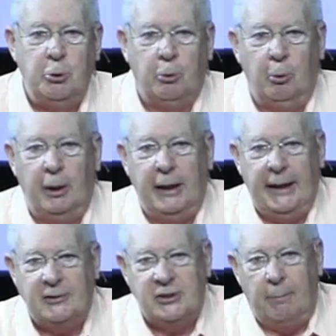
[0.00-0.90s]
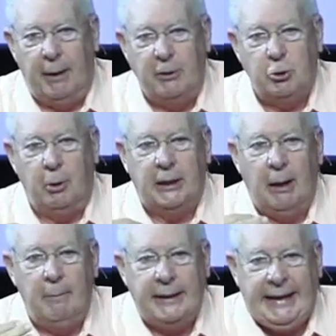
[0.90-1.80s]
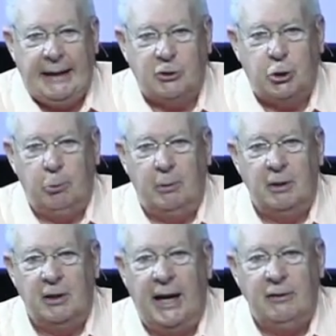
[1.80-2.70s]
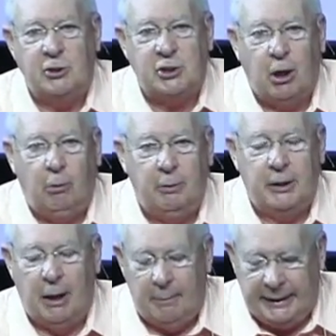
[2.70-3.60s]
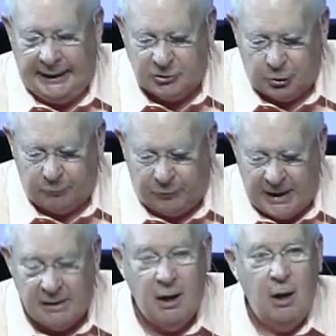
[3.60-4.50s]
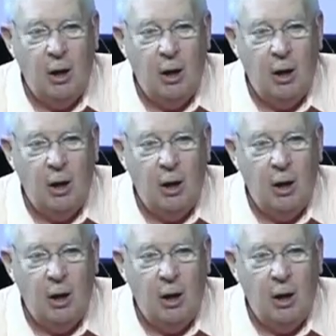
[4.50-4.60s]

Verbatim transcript: you're going to get somebody's going to come against you and insult and come against your faith.